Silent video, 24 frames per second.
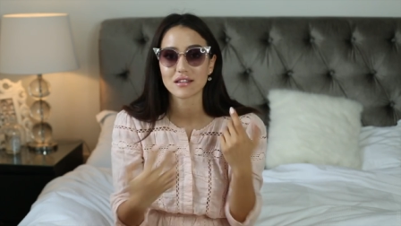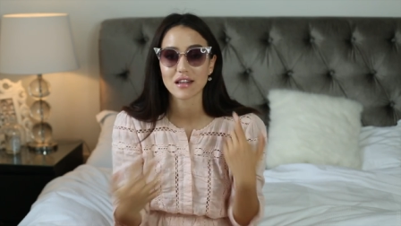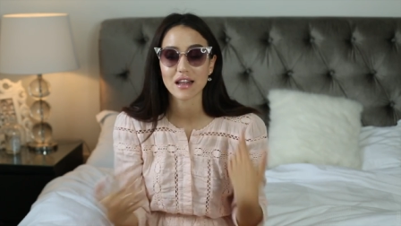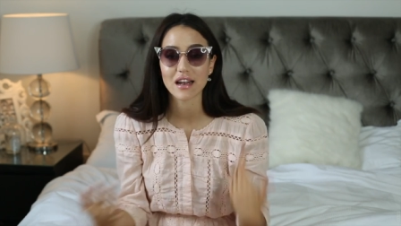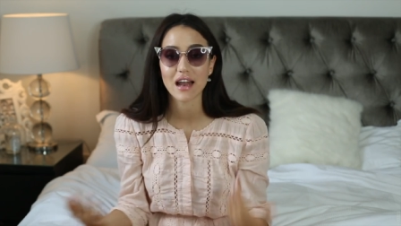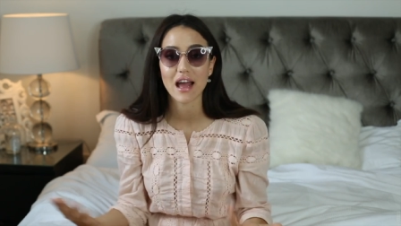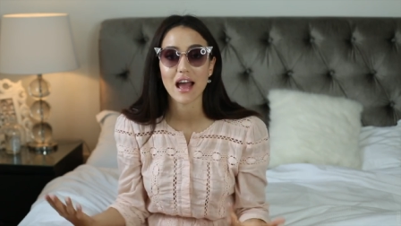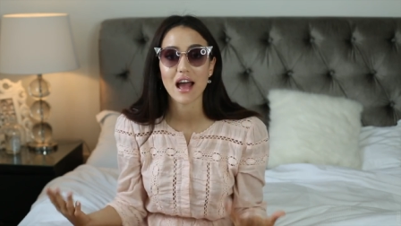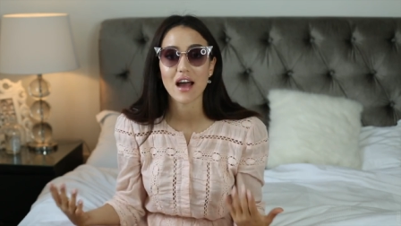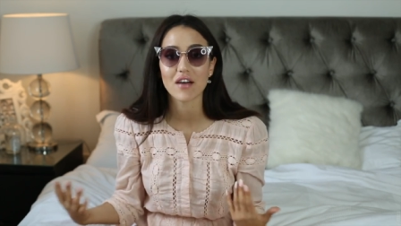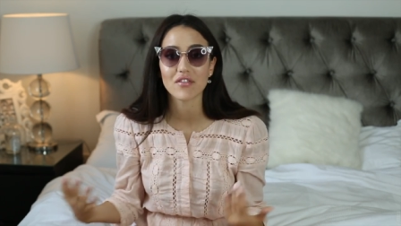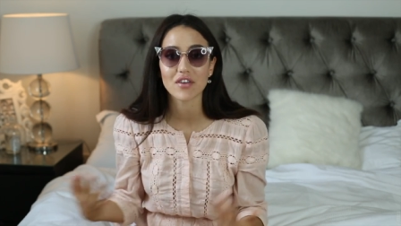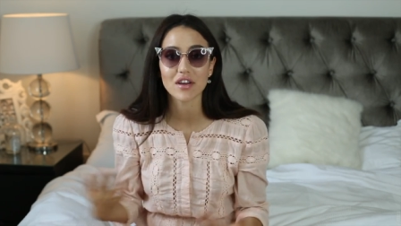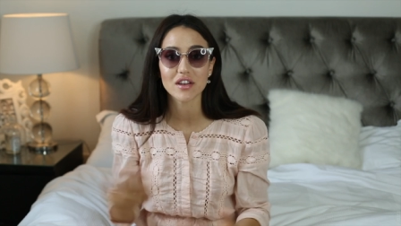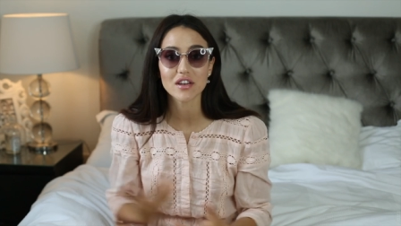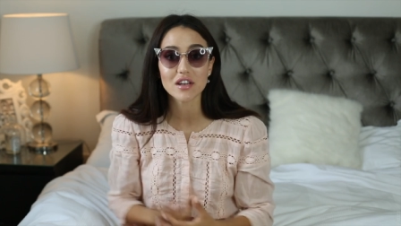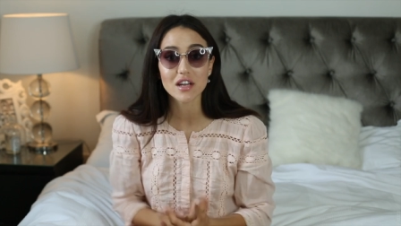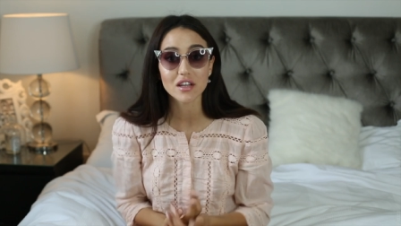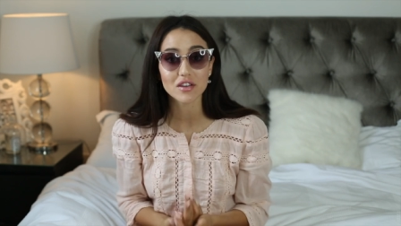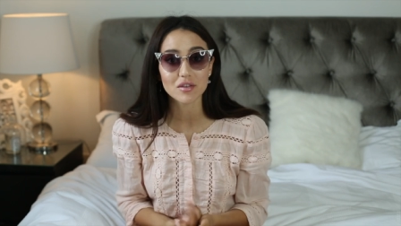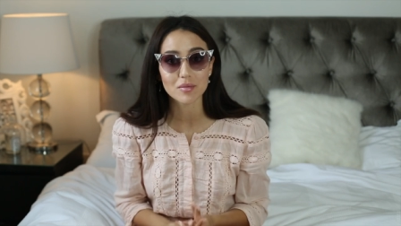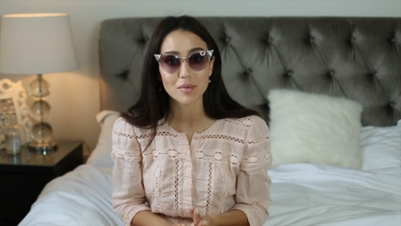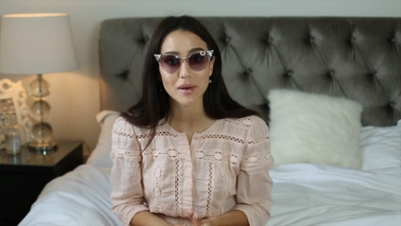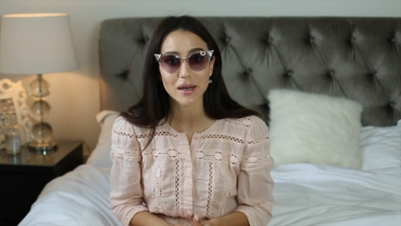And I have
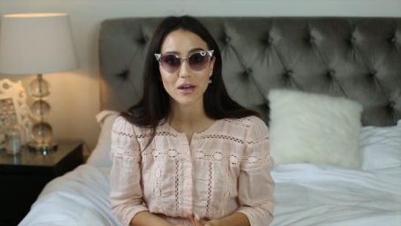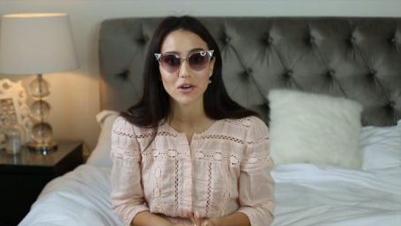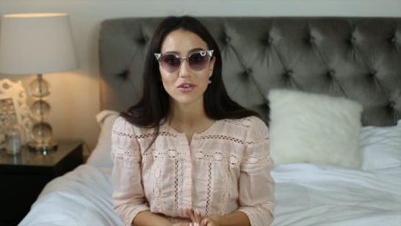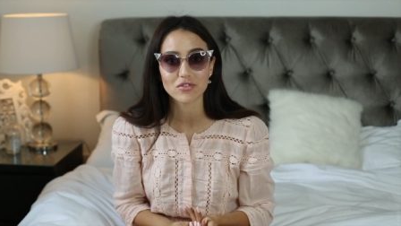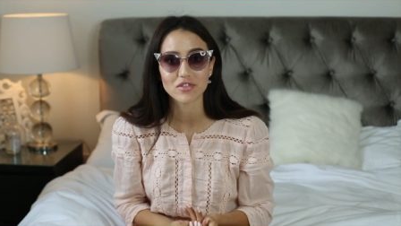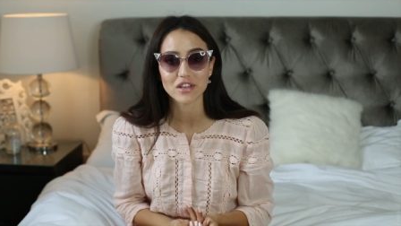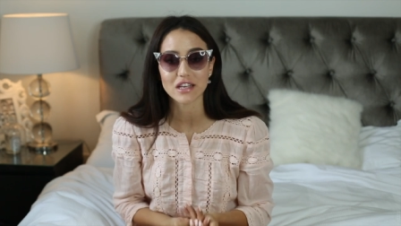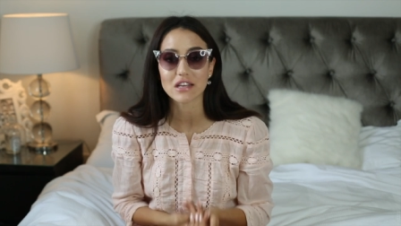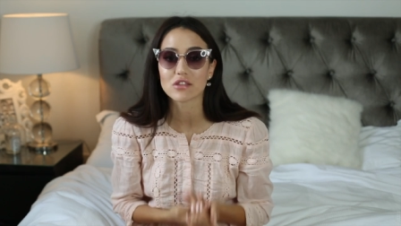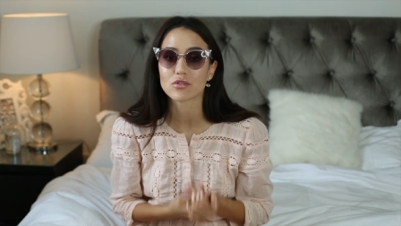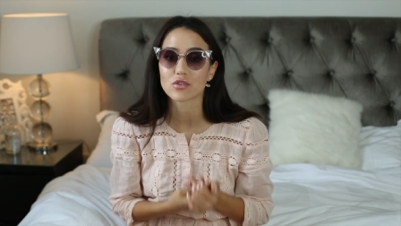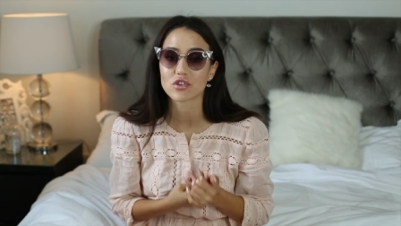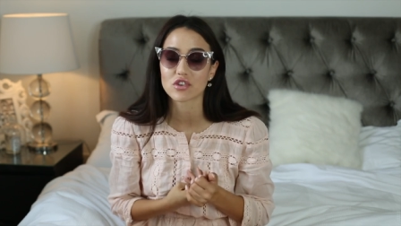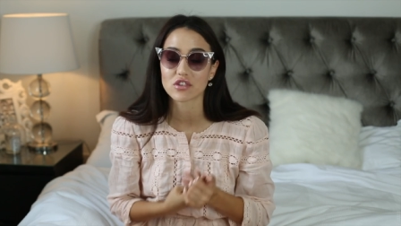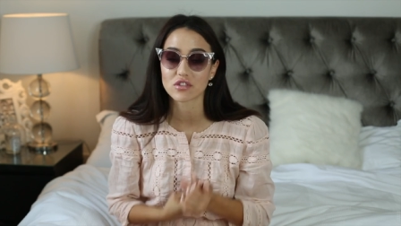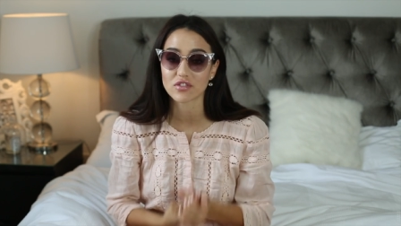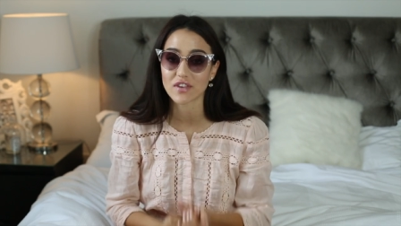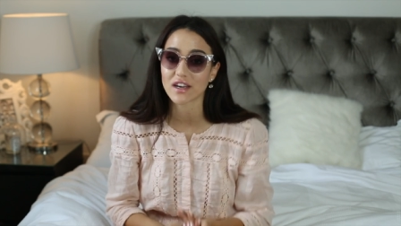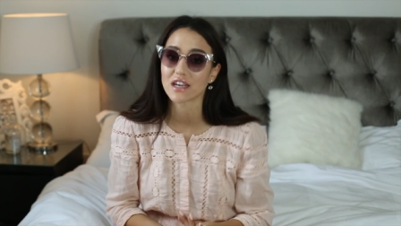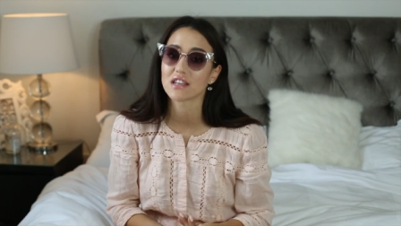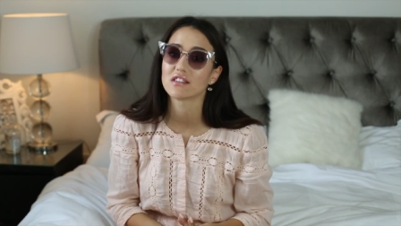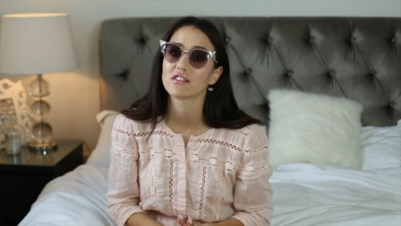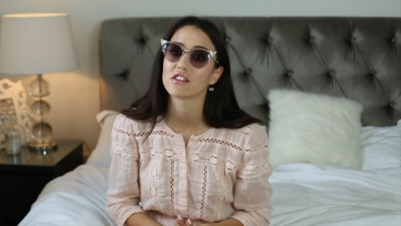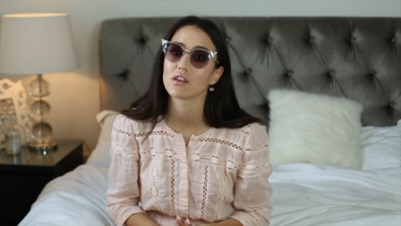another pair of these, which is
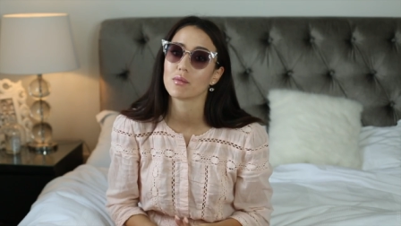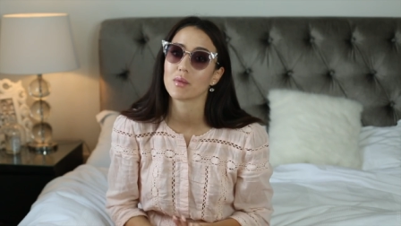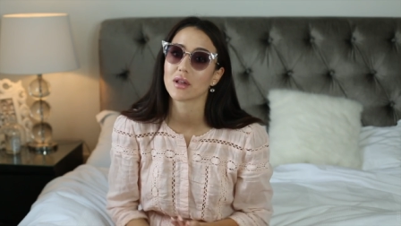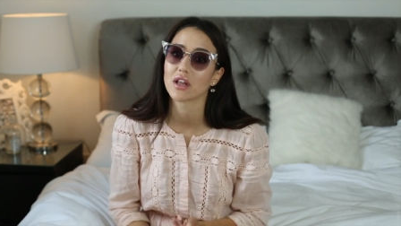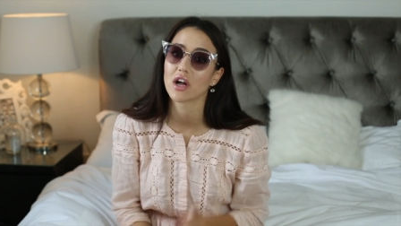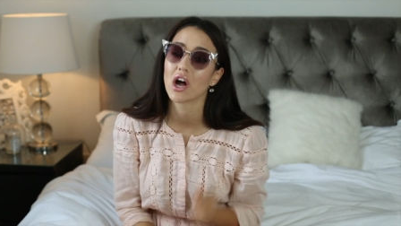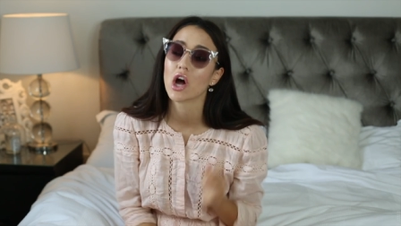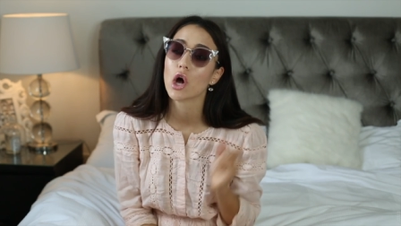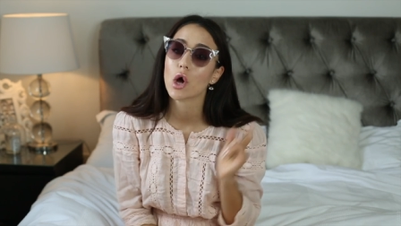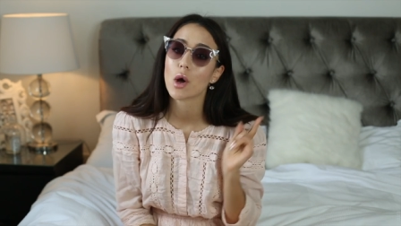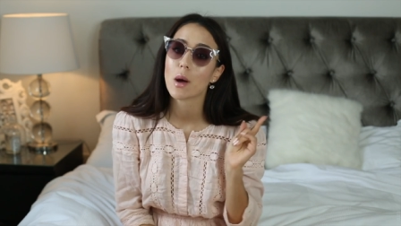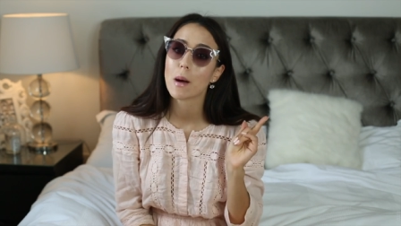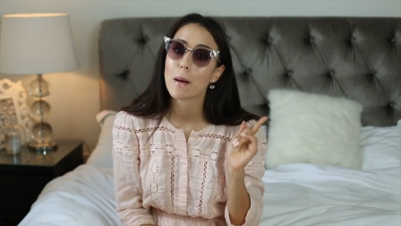very similar,